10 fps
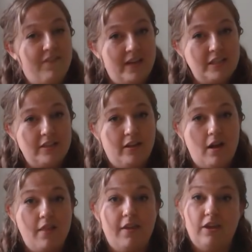face
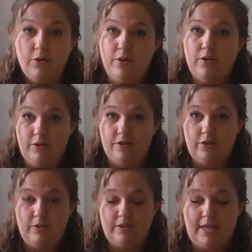cloth, you can also
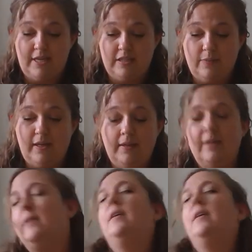use that as well.